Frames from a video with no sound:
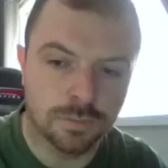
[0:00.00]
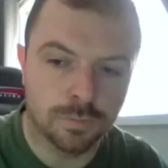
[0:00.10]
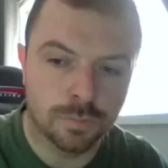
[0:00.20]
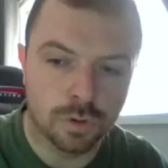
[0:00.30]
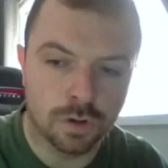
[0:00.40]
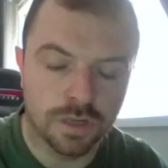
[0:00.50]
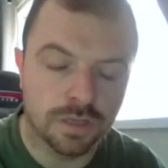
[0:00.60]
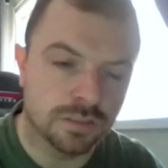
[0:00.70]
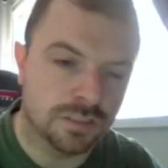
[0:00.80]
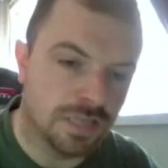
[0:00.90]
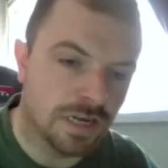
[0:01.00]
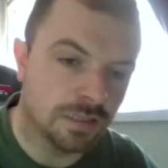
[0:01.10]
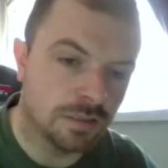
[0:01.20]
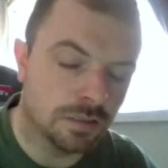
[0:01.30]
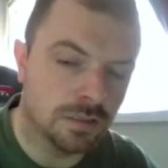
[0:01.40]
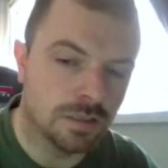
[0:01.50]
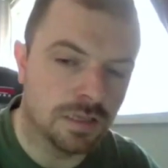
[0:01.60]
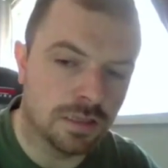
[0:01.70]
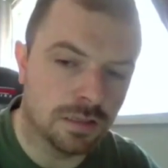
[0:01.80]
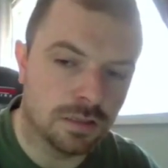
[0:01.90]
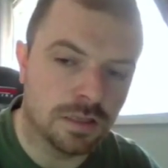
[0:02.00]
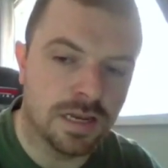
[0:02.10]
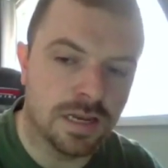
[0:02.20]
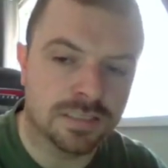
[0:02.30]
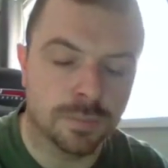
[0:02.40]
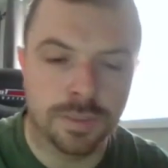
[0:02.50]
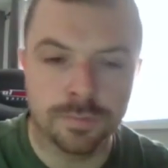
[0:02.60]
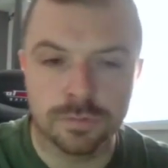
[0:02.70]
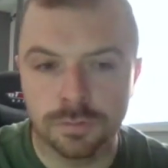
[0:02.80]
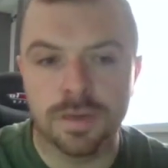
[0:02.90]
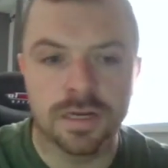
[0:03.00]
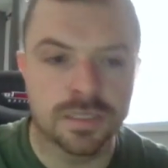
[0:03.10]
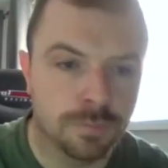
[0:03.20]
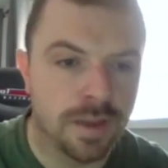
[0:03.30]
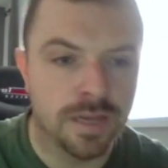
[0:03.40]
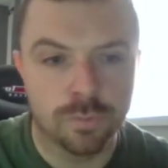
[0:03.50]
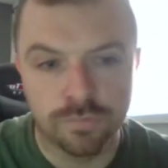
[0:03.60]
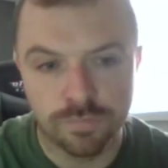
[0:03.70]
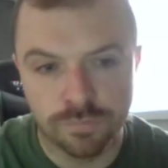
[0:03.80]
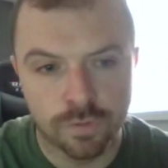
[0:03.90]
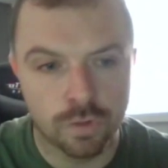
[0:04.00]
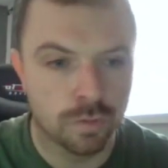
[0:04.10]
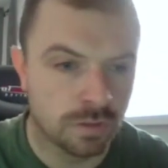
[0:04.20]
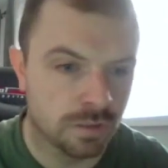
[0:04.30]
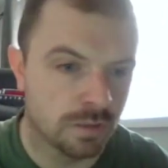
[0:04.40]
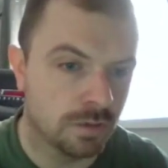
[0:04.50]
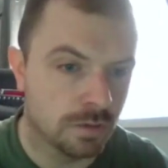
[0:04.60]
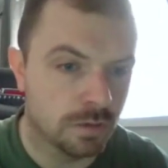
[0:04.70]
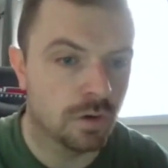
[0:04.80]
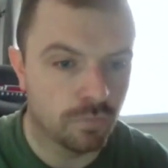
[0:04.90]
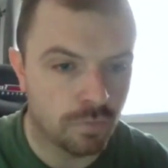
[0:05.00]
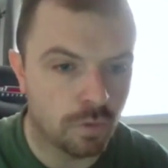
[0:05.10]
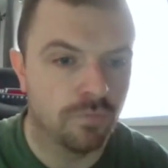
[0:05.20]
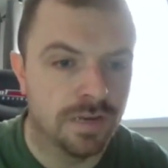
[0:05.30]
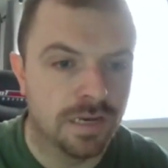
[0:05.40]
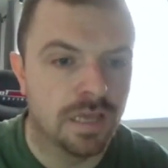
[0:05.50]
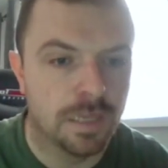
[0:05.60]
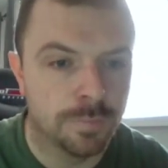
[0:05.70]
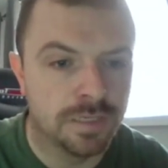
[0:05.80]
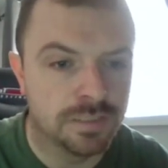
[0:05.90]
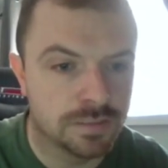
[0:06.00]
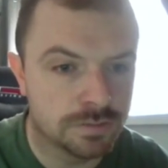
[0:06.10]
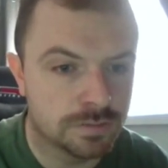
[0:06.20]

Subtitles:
the more I understand, and then manage the pain moving forward and hopefully eliminate it.